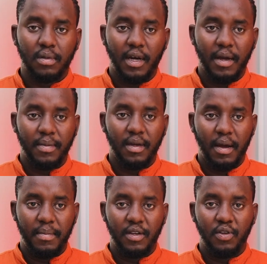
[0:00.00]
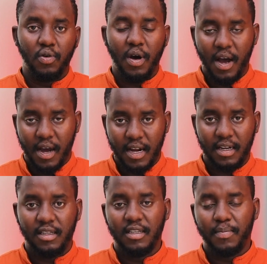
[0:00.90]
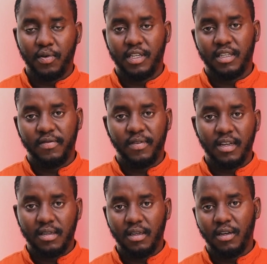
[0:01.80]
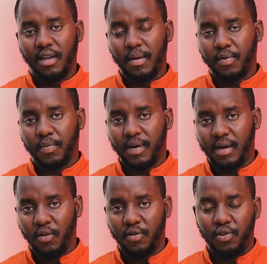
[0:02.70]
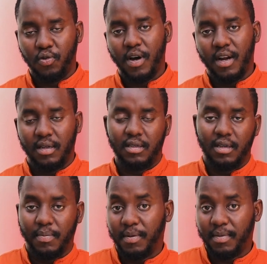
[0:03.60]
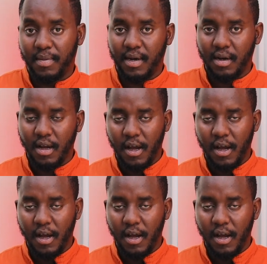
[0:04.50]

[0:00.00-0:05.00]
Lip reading: do you carry it in a protective casing, in a proper, or do you carry it in a paper bag?